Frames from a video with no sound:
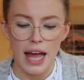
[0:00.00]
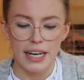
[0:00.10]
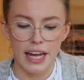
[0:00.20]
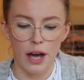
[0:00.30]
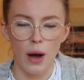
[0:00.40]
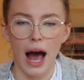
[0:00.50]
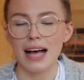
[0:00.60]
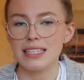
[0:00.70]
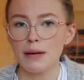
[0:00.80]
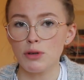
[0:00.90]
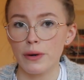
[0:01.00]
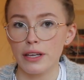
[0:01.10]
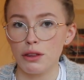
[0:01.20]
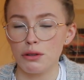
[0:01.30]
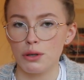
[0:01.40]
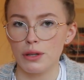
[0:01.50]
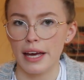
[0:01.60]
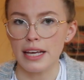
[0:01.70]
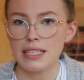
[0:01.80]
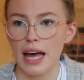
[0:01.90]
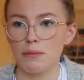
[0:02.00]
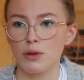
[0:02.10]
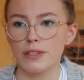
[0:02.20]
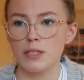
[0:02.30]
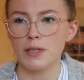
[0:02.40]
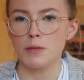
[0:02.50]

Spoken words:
Now, as I'm going through this, I'm going to be